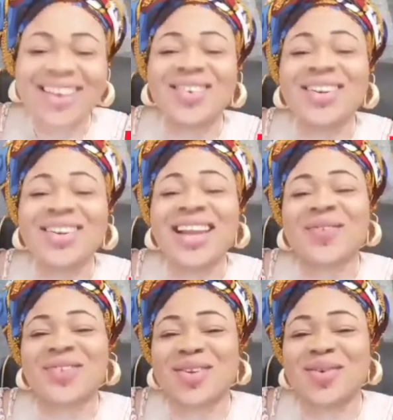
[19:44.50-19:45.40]
Good
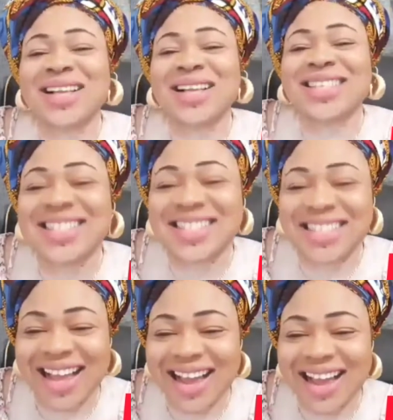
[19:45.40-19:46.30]
afternoon, my sister.
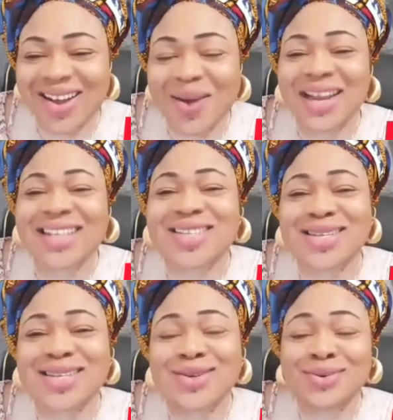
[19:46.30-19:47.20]
God
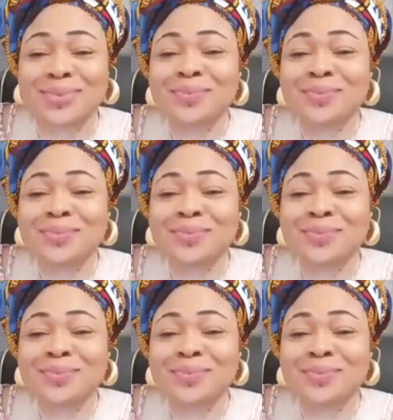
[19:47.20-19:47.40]
bless you.